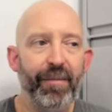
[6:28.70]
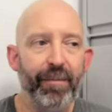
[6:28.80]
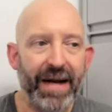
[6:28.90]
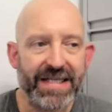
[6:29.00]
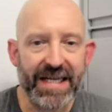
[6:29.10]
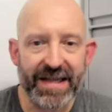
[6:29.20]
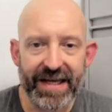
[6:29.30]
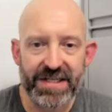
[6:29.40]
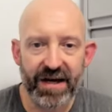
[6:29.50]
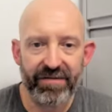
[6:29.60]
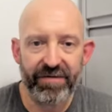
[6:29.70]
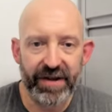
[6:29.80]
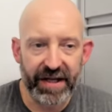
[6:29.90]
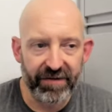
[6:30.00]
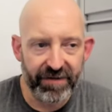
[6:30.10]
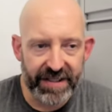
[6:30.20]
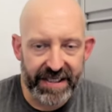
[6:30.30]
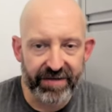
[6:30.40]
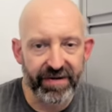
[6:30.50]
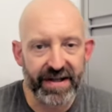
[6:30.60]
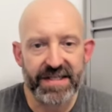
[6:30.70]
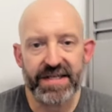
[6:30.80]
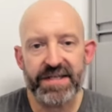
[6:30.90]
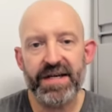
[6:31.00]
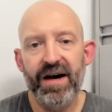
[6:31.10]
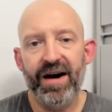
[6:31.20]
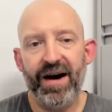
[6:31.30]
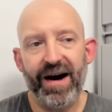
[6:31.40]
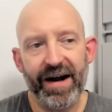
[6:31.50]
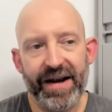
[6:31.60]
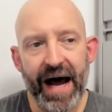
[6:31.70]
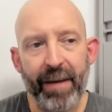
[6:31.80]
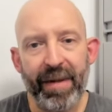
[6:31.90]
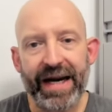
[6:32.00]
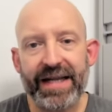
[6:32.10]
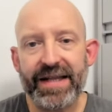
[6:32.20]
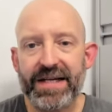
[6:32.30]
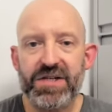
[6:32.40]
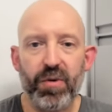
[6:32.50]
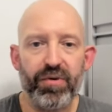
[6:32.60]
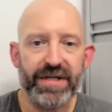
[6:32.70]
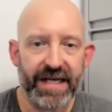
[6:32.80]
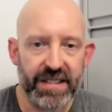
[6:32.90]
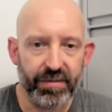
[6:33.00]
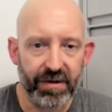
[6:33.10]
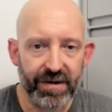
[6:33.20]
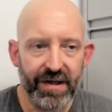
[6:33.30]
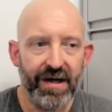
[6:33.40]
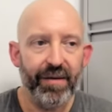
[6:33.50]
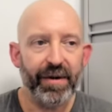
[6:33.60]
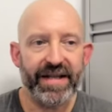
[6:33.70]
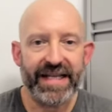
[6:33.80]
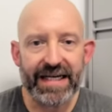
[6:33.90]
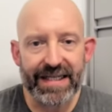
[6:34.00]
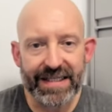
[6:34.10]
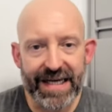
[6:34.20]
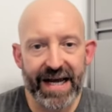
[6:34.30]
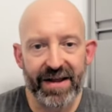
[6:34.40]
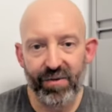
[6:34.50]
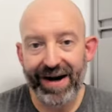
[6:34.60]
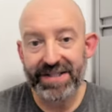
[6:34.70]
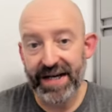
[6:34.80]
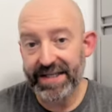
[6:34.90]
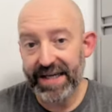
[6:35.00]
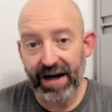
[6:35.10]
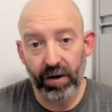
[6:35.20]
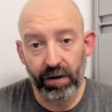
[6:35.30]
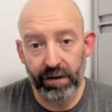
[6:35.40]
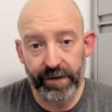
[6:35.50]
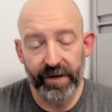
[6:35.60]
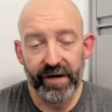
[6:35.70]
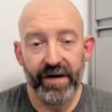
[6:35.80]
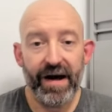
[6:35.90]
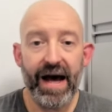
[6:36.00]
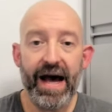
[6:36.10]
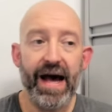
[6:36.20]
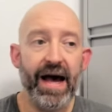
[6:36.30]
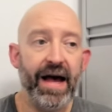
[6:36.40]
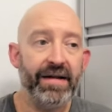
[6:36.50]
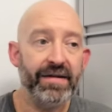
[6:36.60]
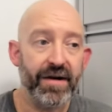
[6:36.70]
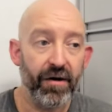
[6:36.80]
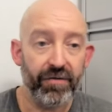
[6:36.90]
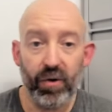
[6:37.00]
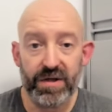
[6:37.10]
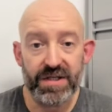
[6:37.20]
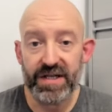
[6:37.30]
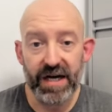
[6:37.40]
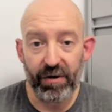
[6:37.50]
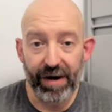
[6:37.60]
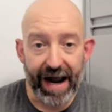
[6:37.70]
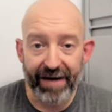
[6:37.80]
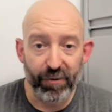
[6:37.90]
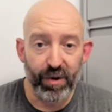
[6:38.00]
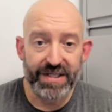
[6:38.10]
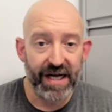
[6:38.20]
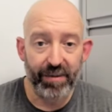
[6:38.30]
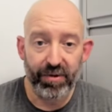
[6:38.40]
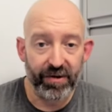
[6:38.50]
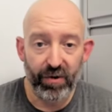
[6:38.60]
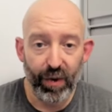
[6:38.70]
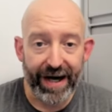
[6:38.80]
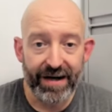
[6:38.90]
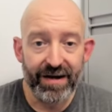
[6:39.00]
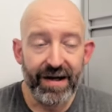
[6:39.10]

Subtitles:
mixing things up for the defenses, not making things so predictable. But at the end of the day, the right side's got to hold. And of course, you know, everyone's got to pull their weight.